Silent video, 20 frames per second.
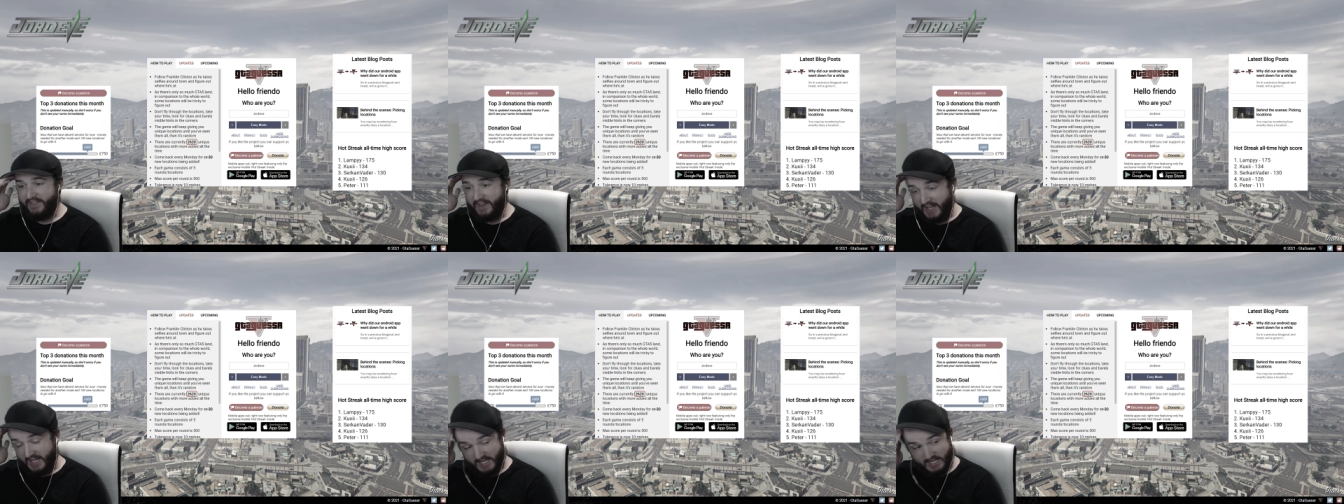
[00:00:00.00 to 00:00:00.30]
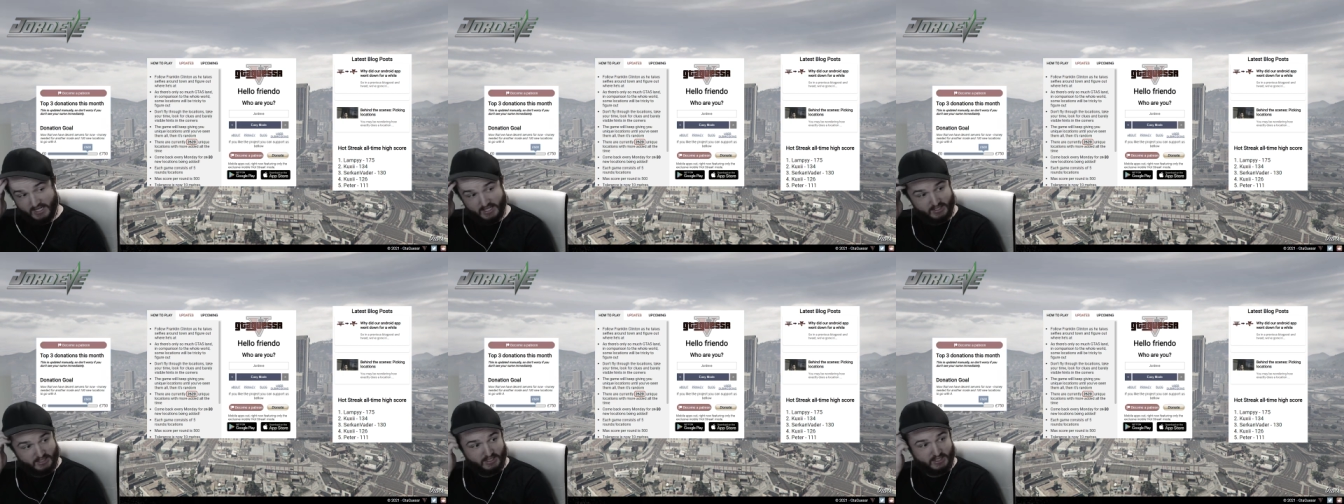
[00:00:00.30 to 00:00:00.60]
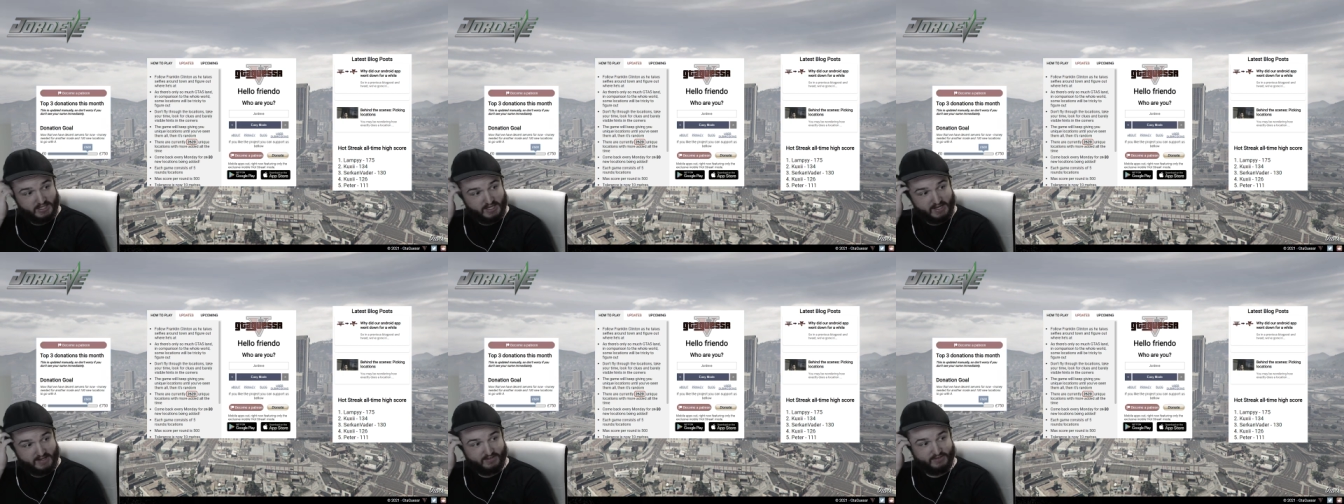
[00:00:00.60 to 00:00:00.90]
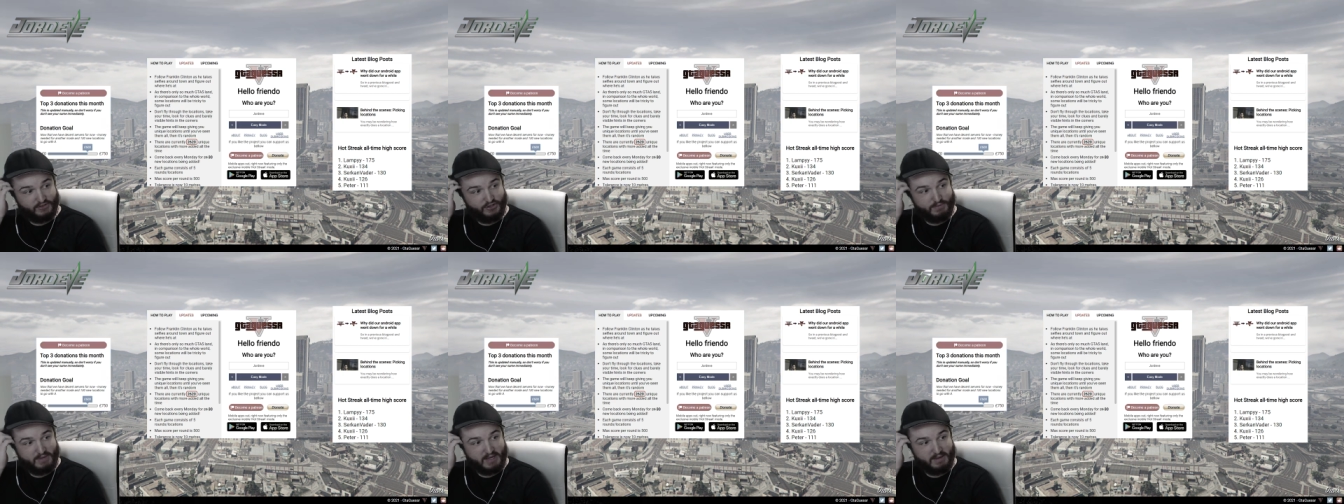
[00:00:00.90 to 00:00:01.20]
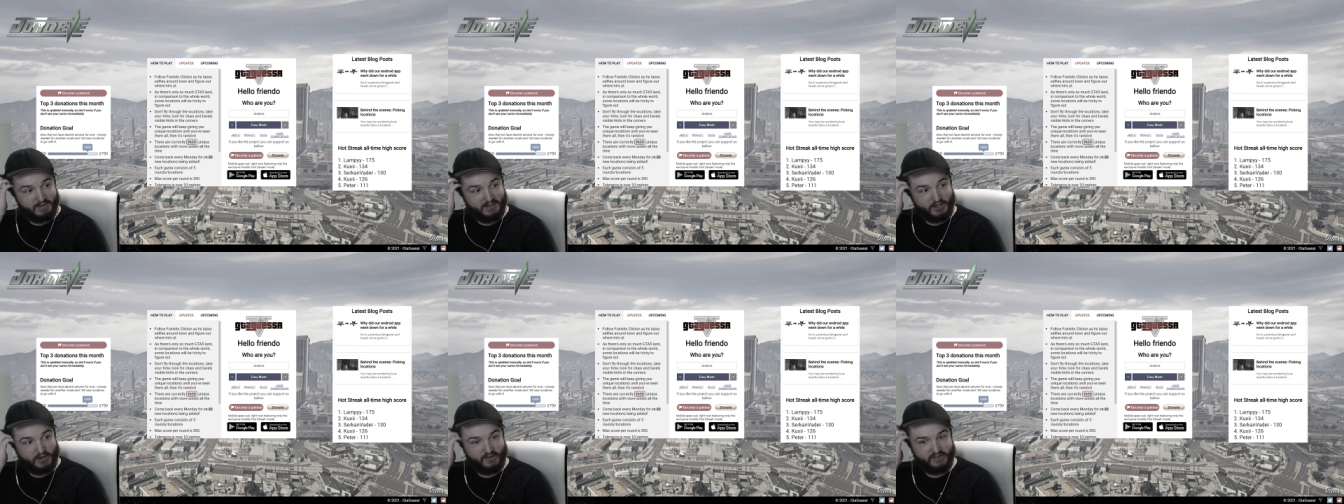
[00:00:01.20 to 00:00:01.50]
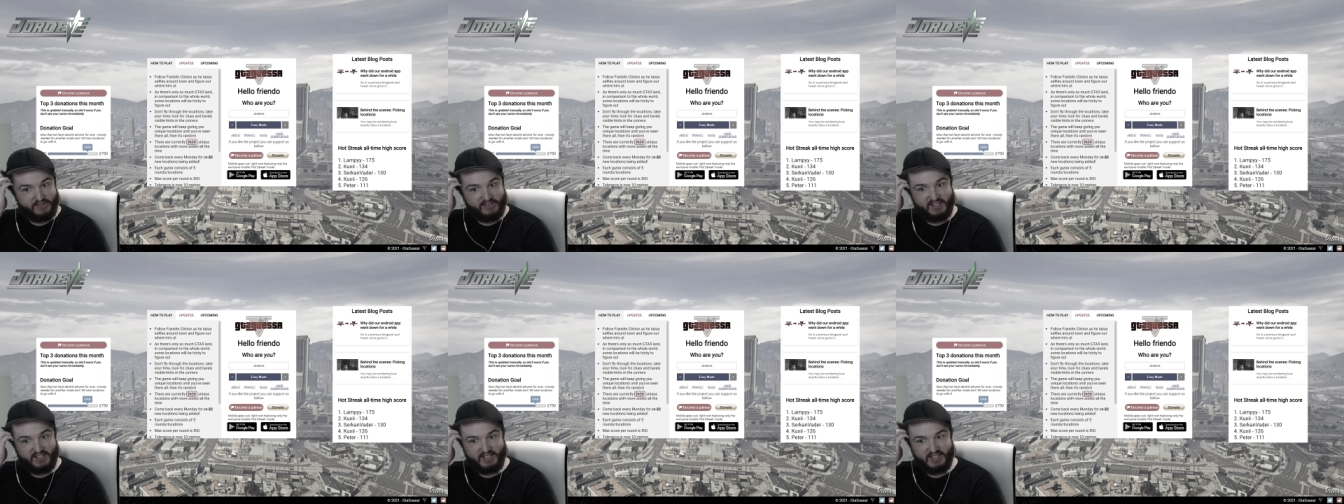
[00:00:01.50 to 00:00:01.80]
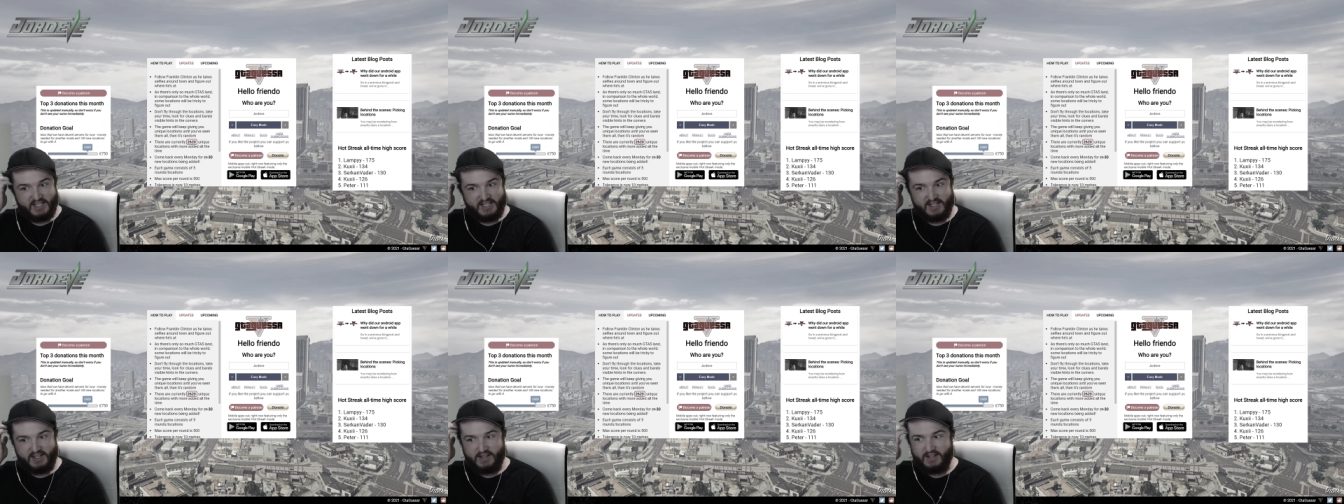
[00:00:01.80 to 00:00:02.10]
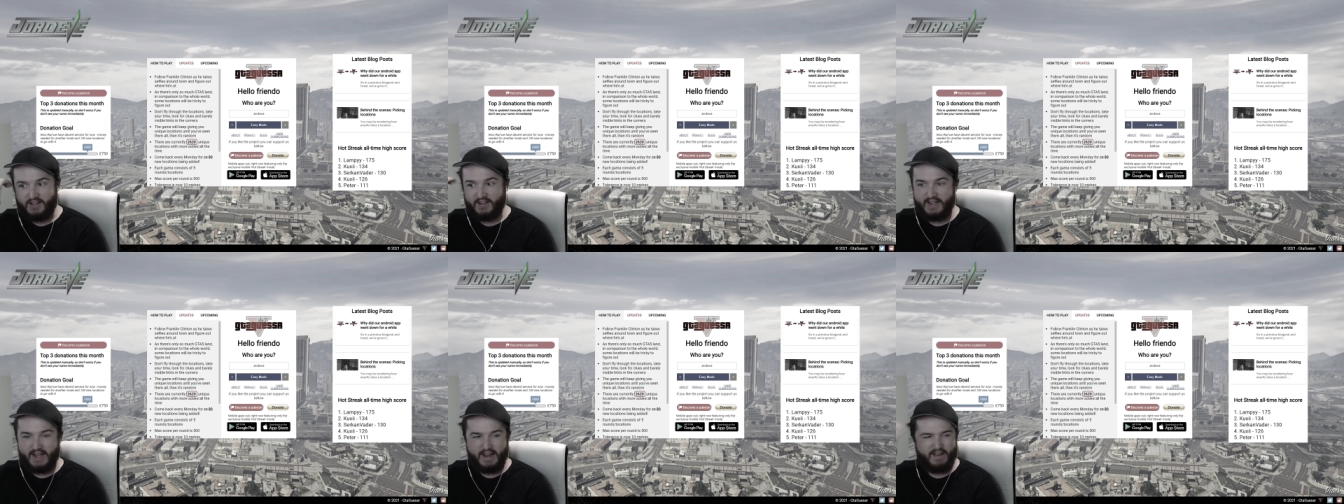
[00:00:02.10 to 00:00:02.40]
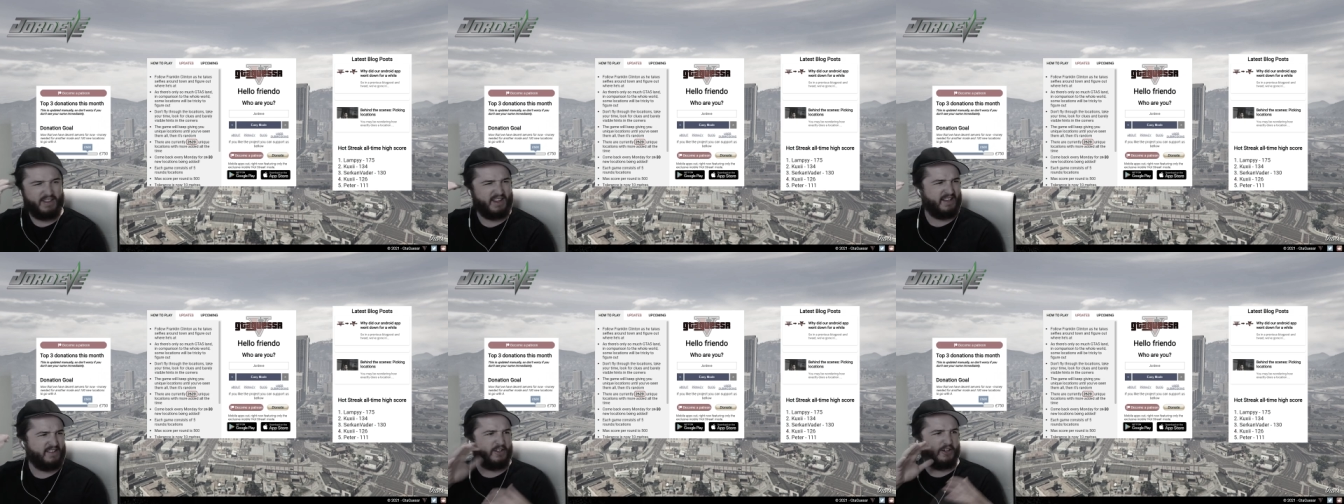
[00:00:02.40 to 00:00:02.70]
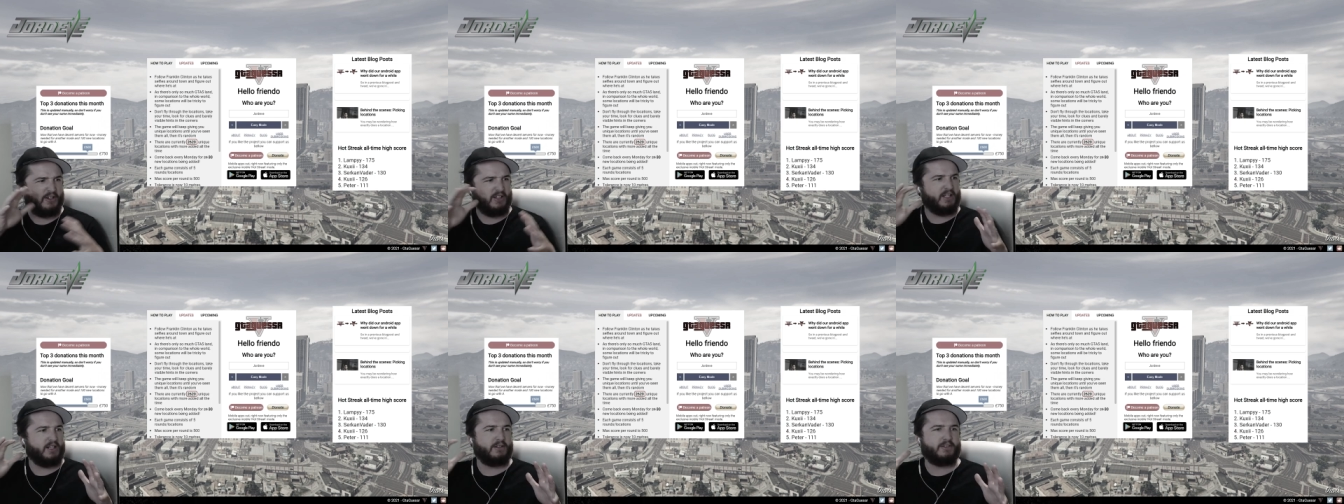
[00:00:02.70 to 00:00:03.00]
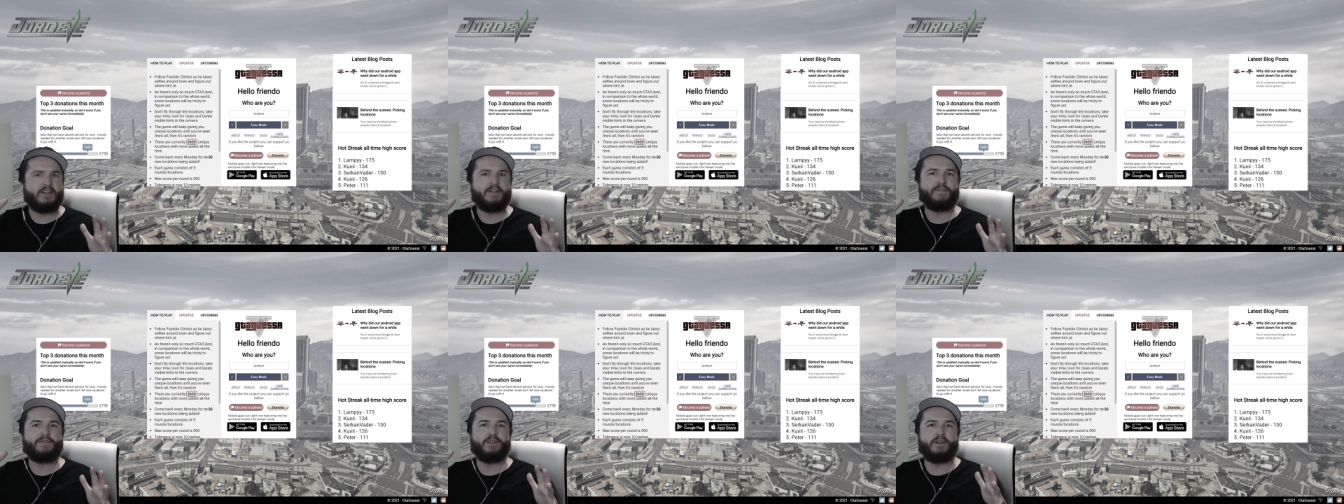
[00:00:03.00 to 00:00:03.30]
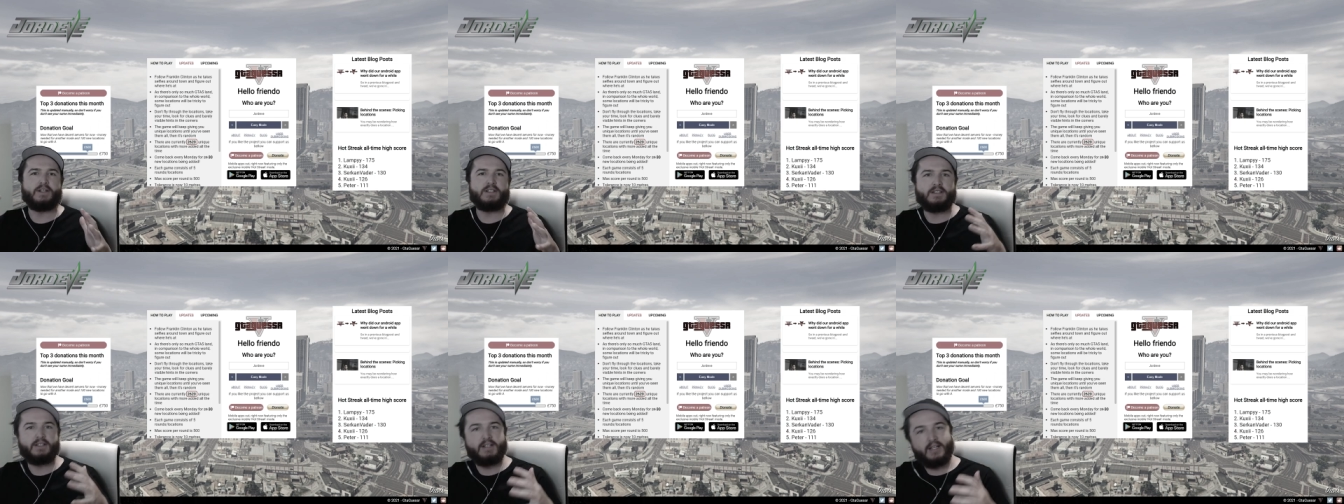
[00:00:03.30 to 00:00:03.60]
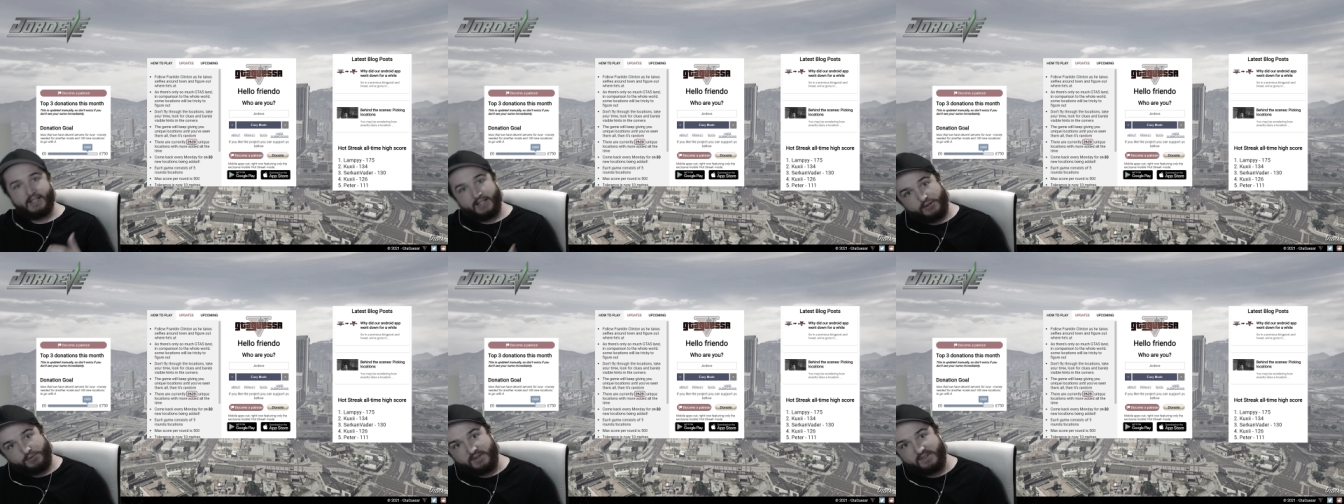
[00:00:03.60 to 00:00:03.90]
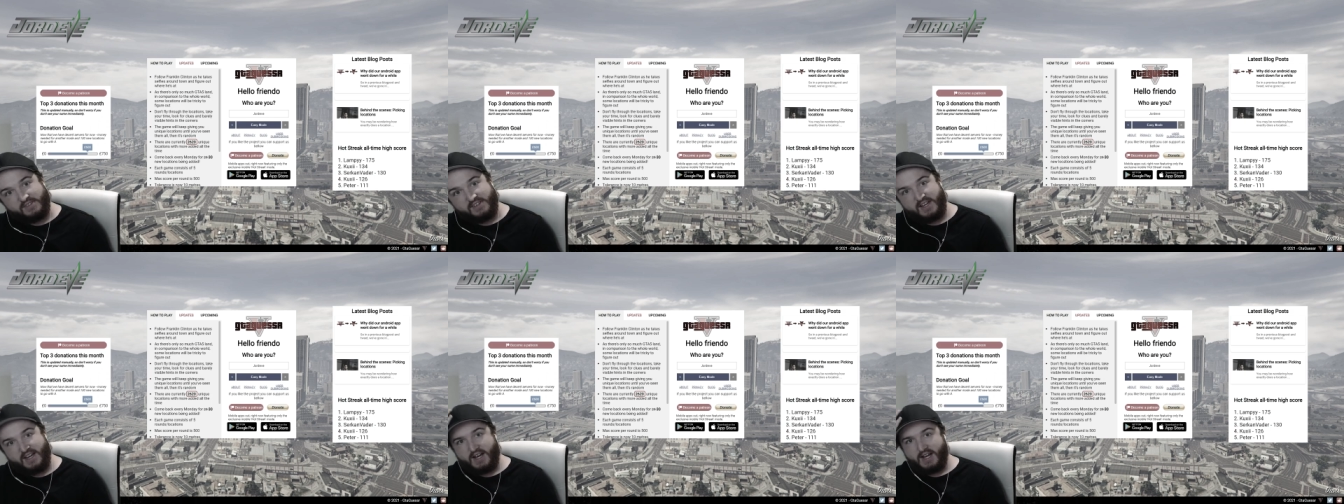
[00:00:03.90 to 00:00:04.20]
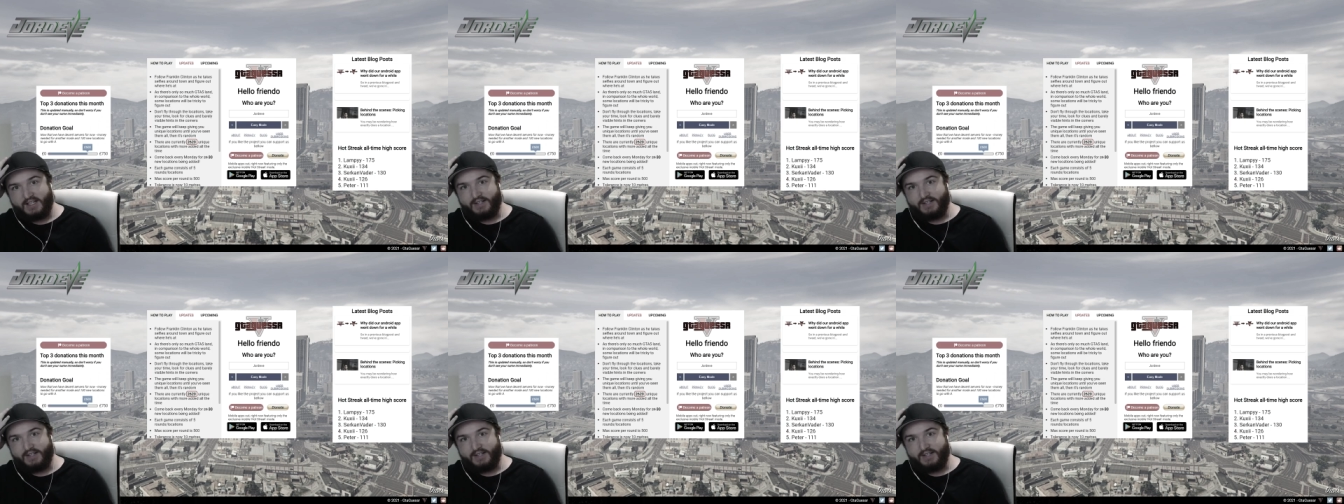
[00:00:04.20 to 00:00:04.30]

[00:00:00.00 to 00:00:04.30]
and yes, you may be noticing that things look a little different, and that's because they are